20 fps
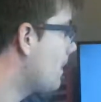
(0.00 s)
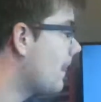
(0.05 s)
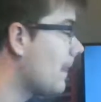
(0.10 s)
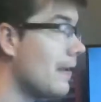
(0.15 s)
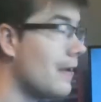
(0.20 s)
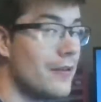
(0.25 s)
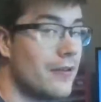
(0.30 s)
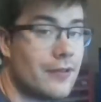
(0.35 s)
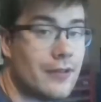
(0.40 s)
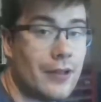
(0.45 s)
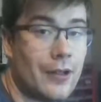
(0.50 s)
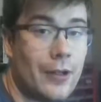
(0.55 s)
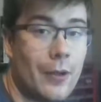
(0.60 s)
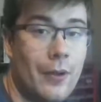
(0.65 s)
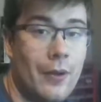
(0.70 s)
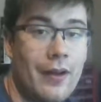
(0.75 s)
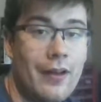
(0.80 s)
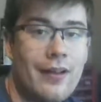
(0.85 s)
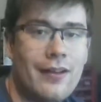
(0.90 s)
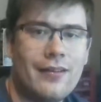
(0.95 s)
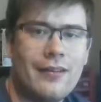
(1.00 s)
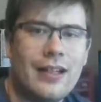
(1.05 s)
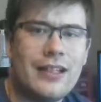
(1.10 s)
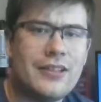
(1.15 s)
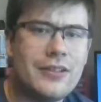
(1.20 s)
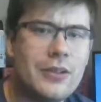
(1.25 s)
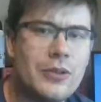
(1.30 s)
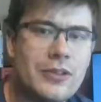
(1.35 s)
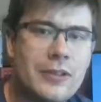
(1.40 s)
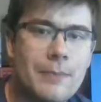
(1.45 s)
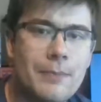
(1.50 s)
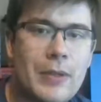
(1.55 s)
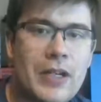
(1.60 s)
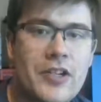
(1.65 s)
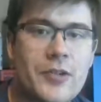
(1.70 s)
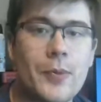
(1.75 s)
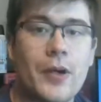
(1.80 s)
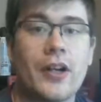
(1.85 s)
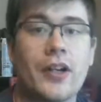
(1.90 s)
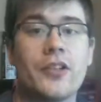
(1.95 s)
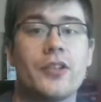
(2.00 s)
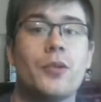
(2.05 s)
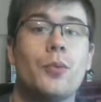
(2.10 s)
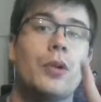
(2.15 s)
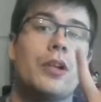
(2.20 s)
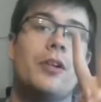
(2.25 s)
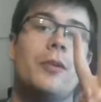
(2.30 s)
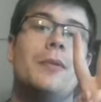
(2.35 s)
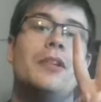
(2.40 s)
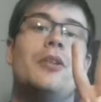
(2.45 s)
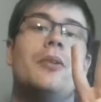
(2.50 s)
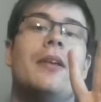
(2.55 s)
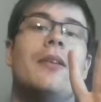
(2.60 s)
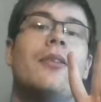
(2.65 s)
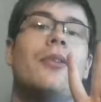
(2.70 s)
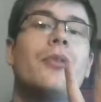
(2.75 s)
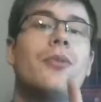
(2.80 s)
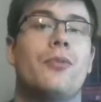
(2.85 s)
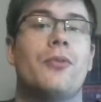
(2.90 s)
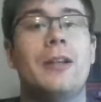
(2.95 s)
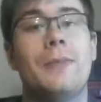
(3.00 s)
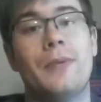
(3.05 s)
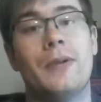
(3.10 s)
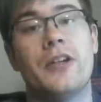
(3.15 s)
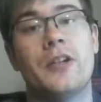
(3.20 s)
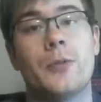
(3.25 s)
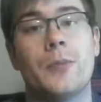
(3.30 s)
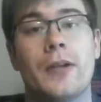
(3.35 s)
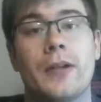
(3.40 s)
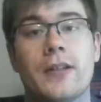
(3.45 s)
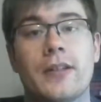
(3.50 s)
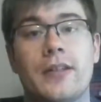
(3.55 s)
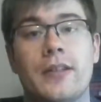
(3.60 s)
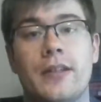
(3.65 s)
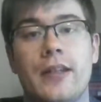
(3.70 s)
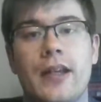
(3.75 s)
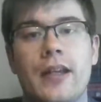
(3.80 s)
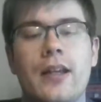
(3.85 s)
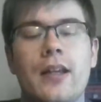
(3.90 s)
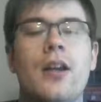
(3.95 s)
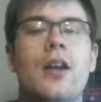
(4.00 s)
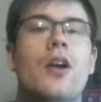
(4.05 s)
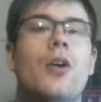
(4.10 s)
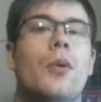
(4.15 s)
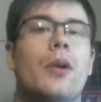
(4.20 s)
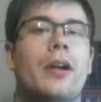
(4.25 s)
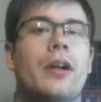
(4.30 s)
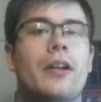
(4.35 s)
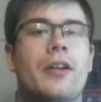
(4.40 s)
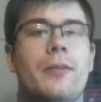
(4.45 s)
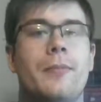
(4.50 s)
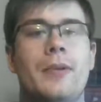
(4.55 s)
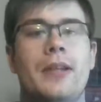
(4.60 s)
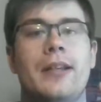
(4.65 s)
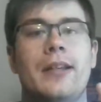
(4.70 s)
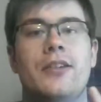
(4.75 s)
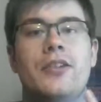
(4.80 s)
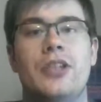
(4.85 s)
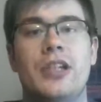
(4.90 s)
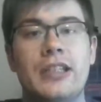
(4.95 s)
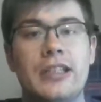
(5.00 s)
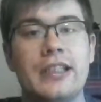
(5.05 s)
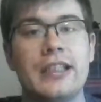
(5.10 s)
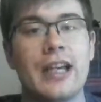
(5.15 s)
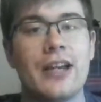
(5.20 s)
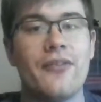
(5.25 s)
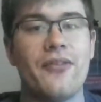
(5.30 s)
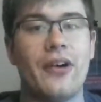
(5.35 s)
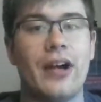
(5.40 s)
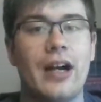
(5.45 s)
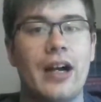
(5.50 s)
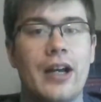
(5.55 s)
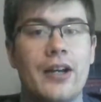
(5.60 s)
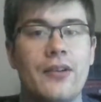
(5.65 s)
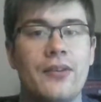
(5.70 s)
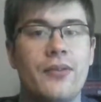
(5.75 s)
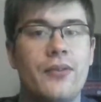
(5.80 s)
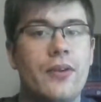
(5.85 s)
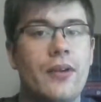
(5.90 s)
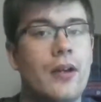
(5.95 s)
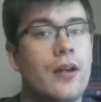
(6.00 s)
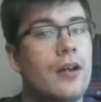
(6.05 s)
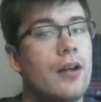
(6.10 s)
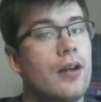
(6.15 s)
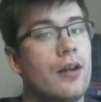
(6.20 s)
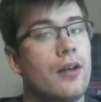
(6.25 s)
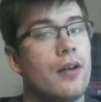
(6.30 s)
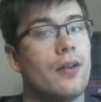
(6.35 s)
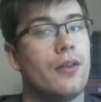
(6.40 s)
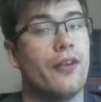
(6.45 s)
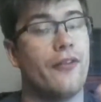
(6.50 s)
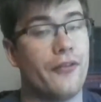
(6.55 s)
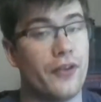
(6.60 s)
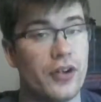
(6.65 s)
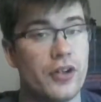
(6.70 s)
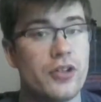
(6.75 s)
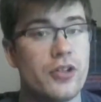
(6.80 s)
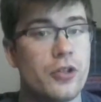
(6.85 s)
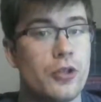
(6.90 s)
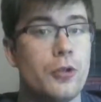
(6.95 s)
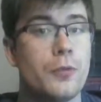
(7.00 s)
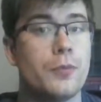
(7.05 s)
So let's do some benchmarks. We're going to be doing 3 benchmarks today. We're going to be GTA 5, the first Tomb